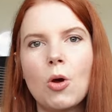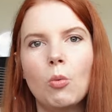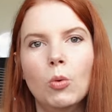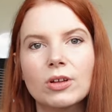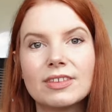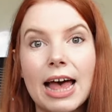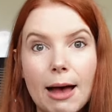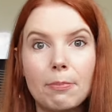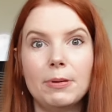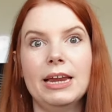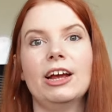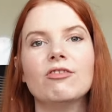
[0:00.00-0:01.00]
what's
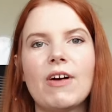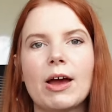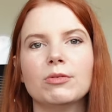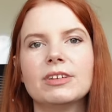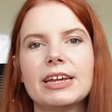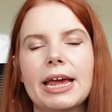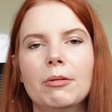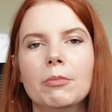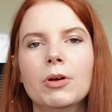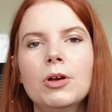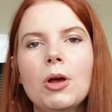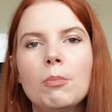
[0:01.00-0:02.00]
happening around
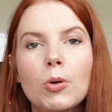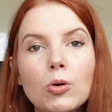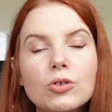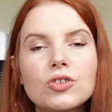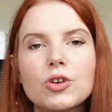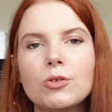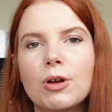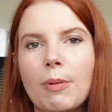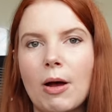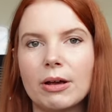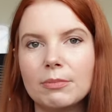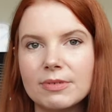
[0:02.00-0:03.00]
him, but also
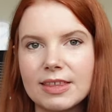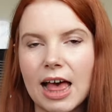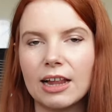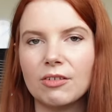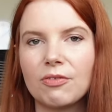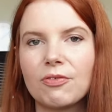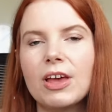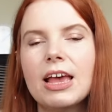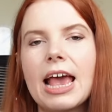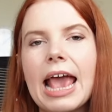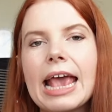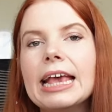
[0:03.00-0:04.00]
about himself,
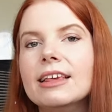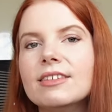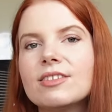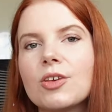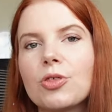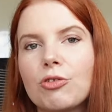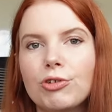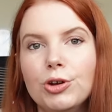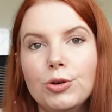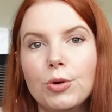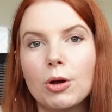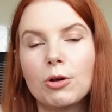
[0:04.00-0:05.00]
is
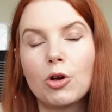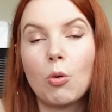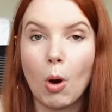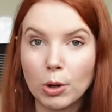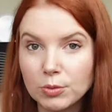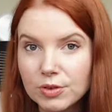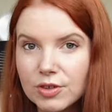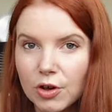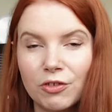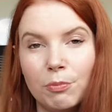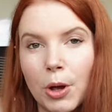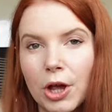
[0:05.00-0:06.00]
through quotes
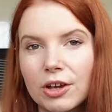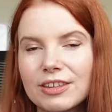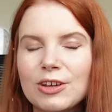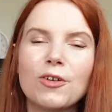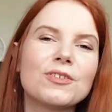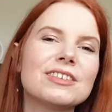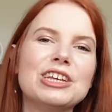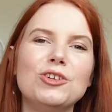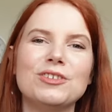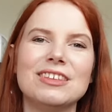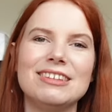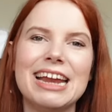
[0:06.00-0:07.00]
of books. He obviously
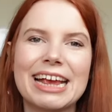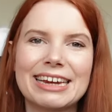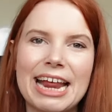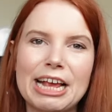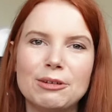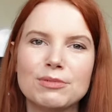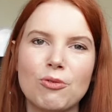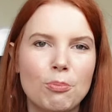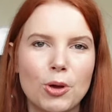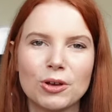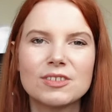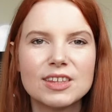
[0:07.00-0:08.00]
uses nicknames from
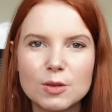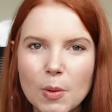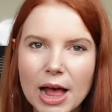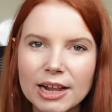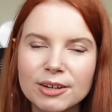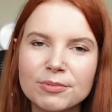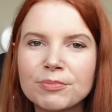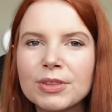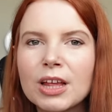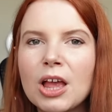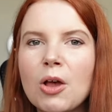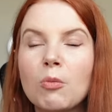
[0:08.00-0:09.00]
books as well,
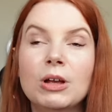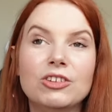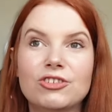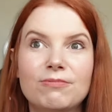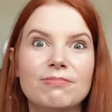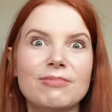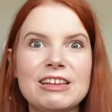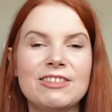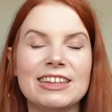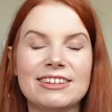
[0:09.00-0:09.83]
which there's